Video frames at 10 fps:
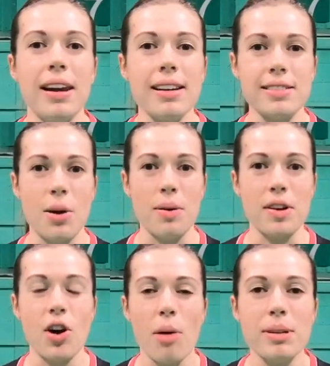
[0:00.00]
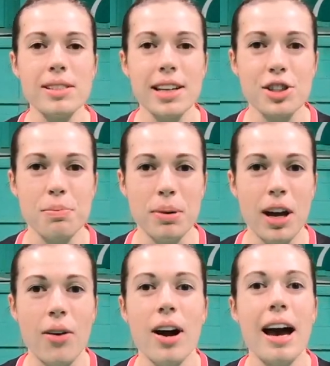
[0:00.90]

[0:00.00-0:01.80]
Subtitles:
let us know in the comment section below